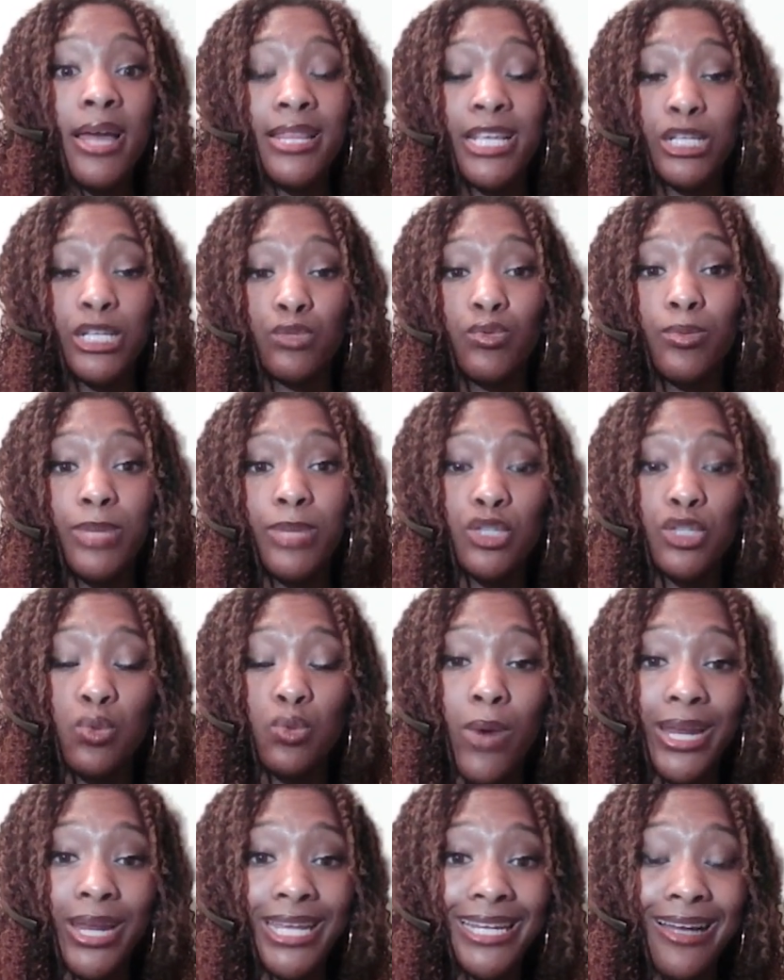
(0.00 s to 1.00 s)
This would be
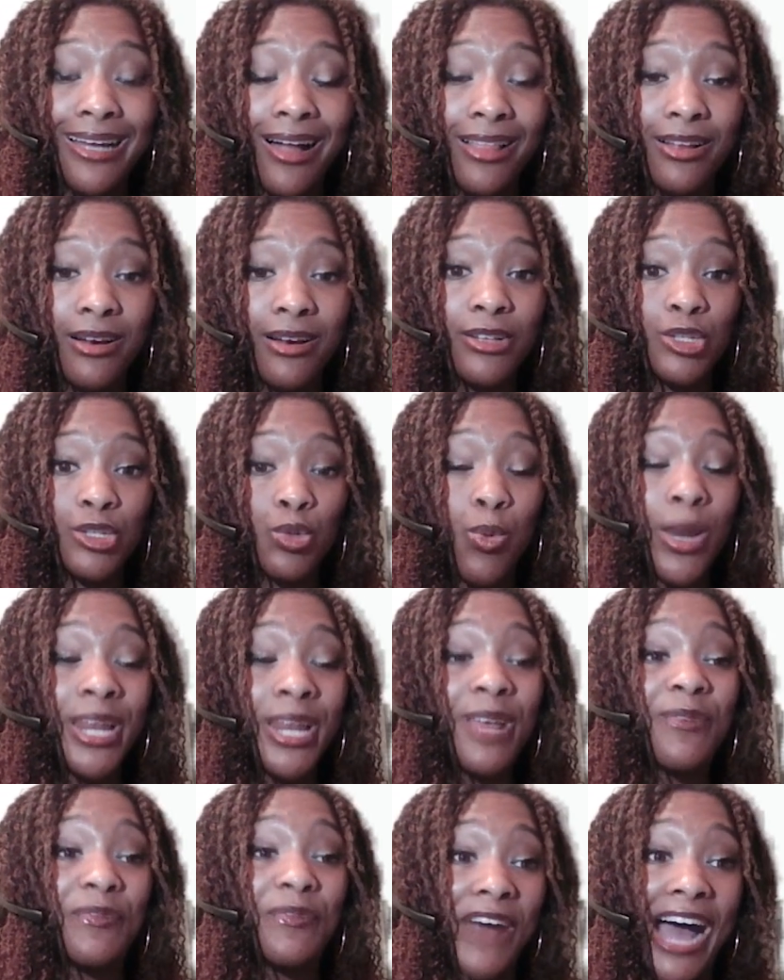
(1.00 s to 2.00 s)

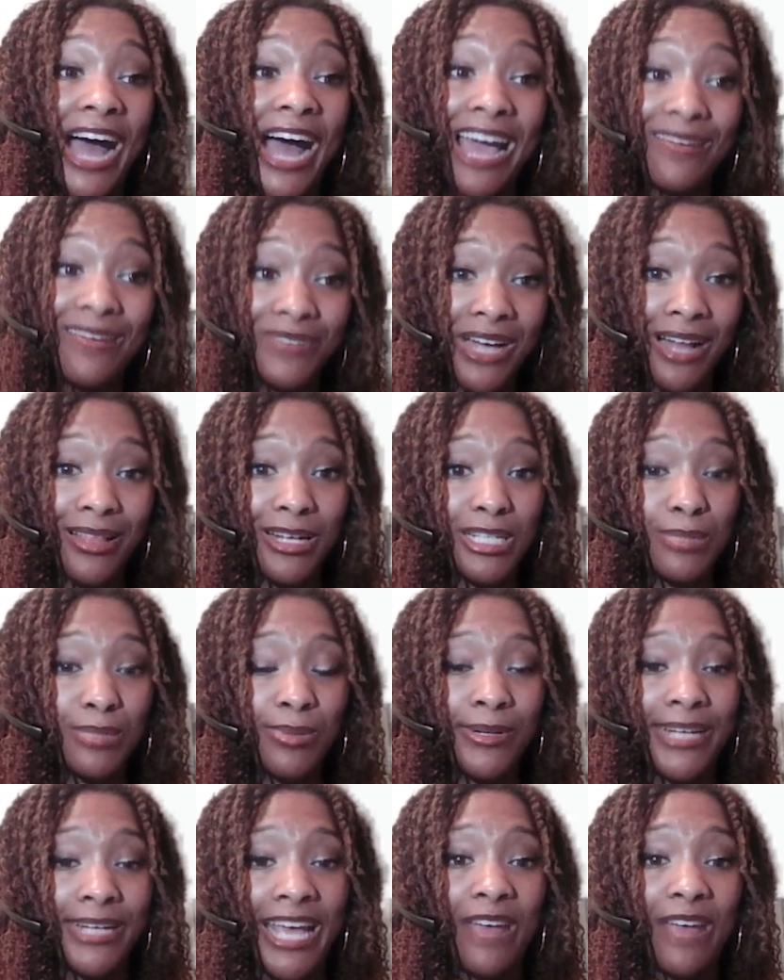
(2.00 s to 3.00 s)
$25
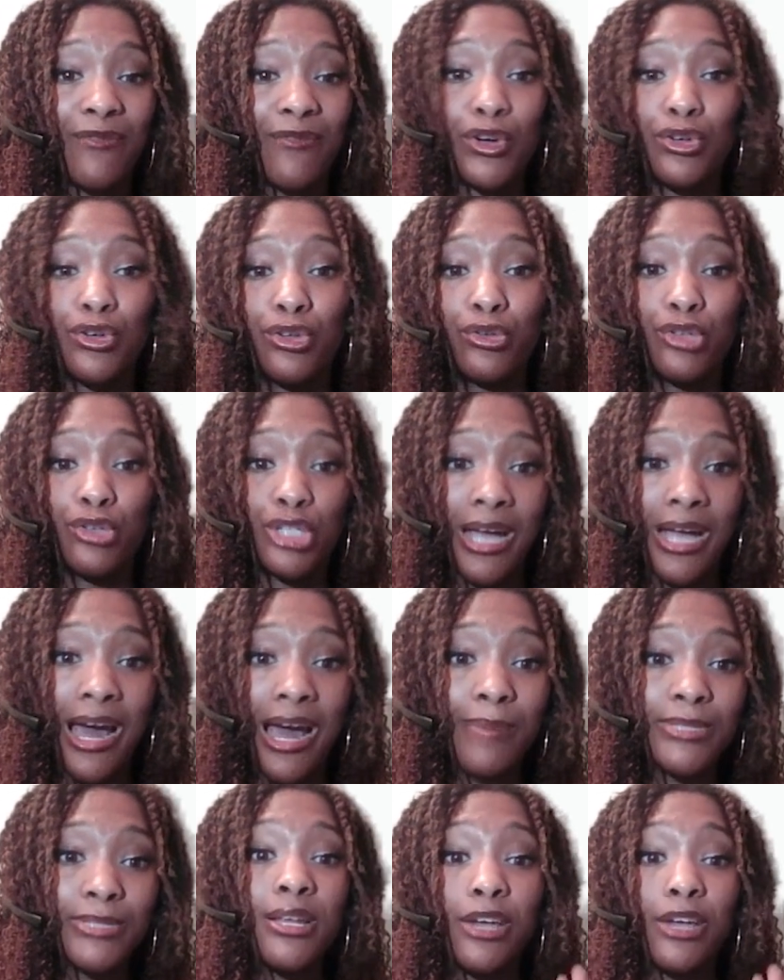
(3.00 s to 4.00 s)
per day for new
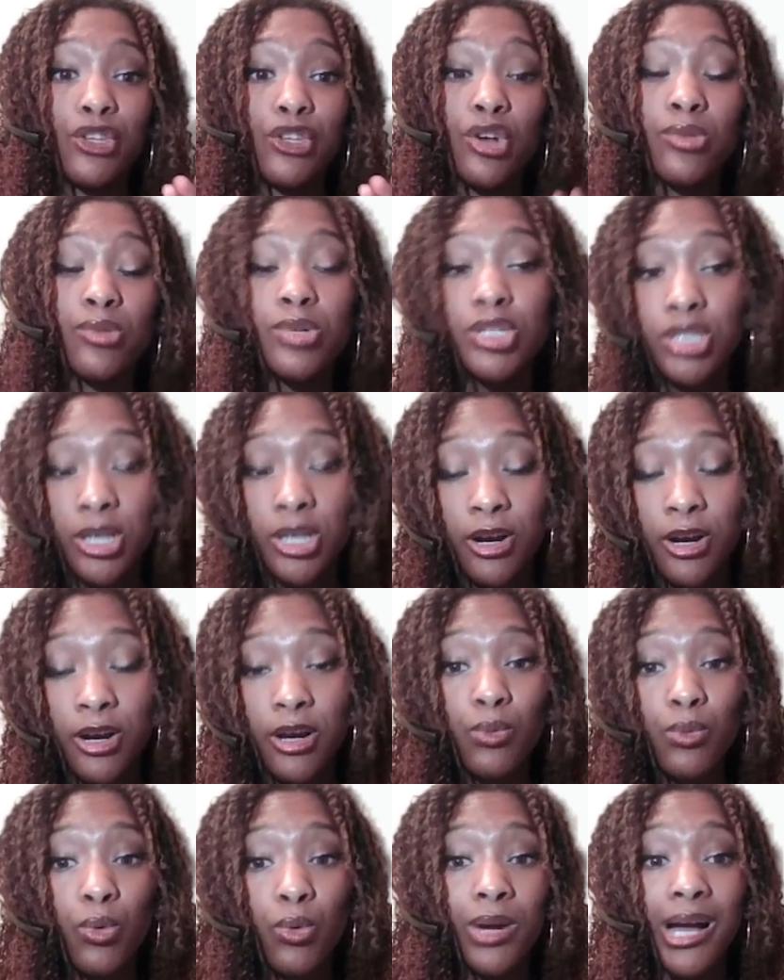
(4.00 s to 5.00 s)
shops. Now your
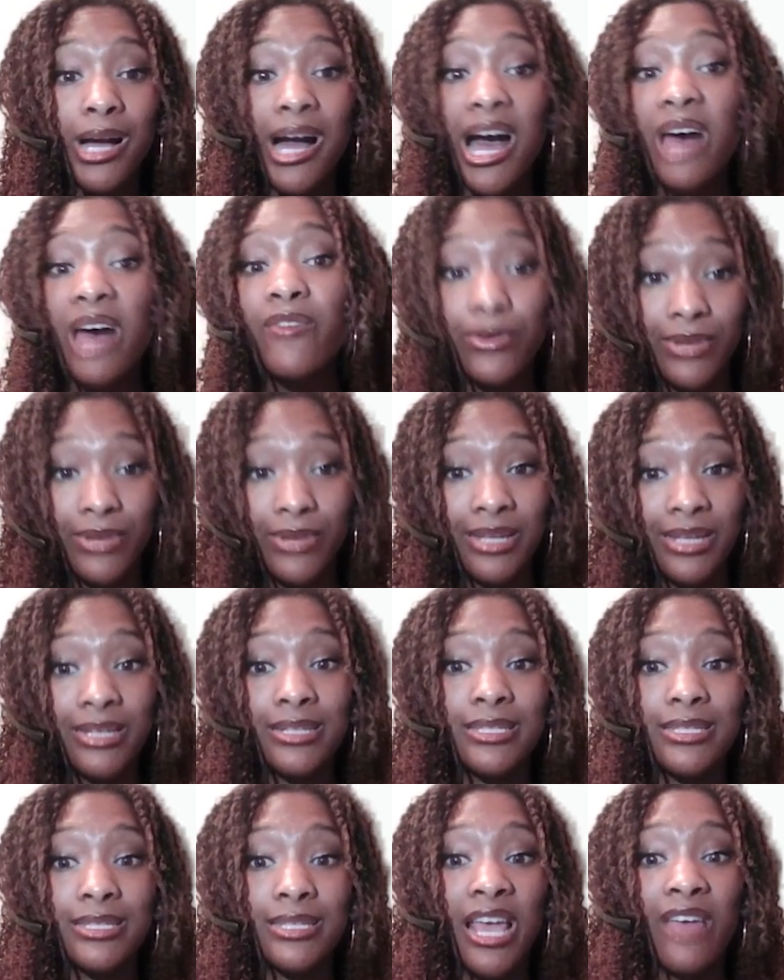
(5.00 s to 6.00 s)
return will cover
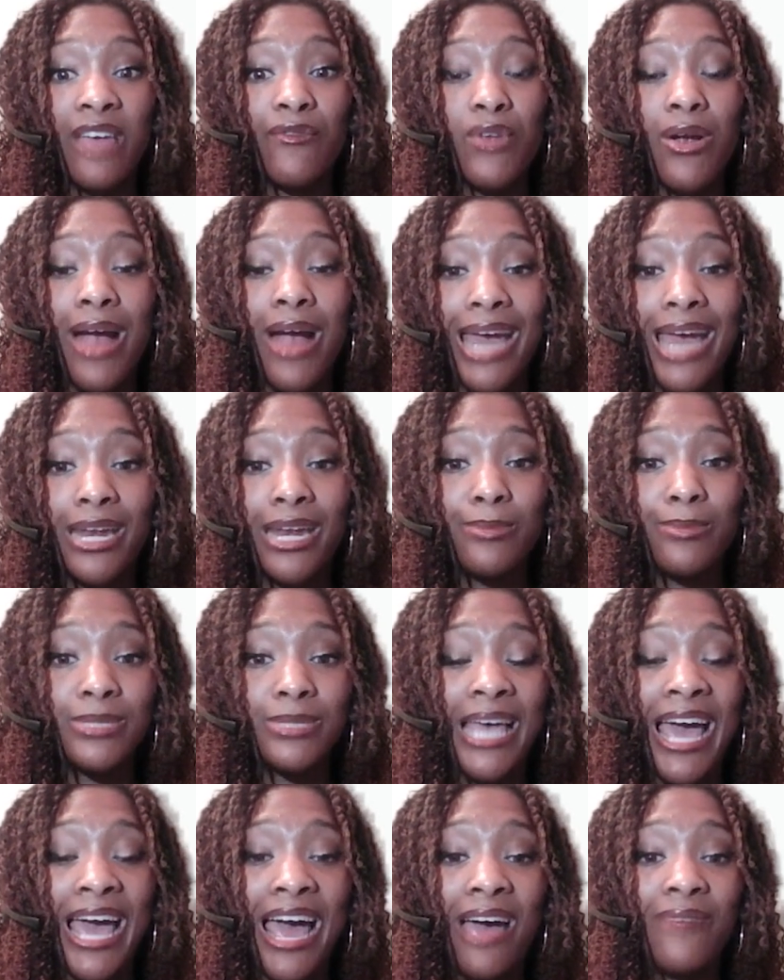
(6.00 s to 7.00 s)
this if your
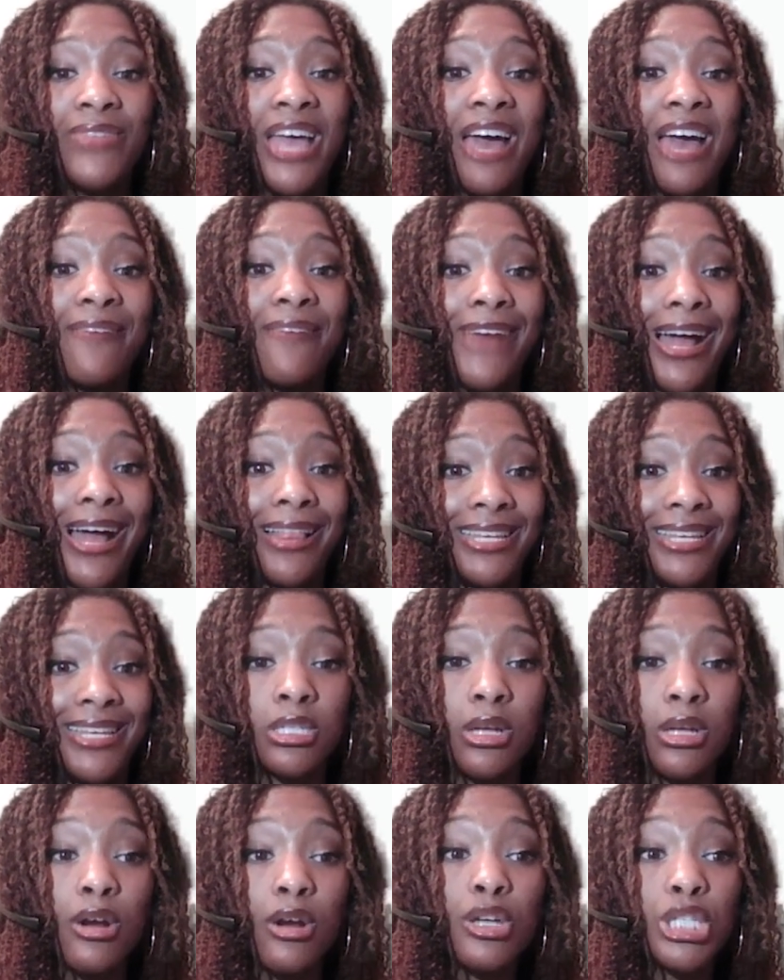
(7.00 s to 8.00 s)
items have that
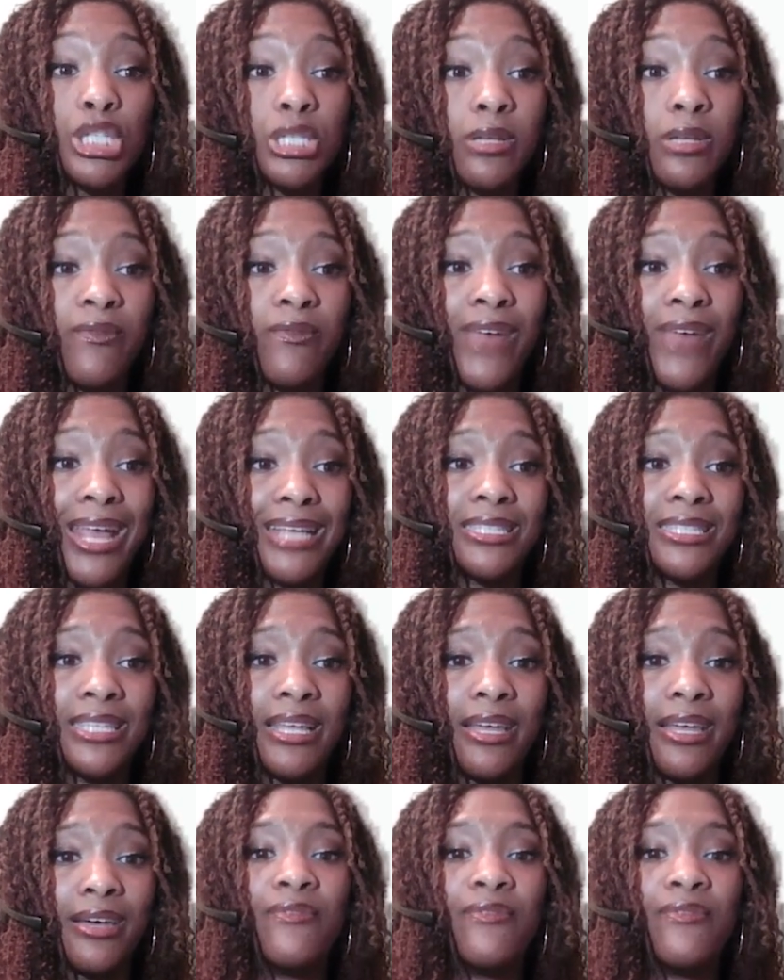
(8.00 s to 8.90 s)
validated search-facing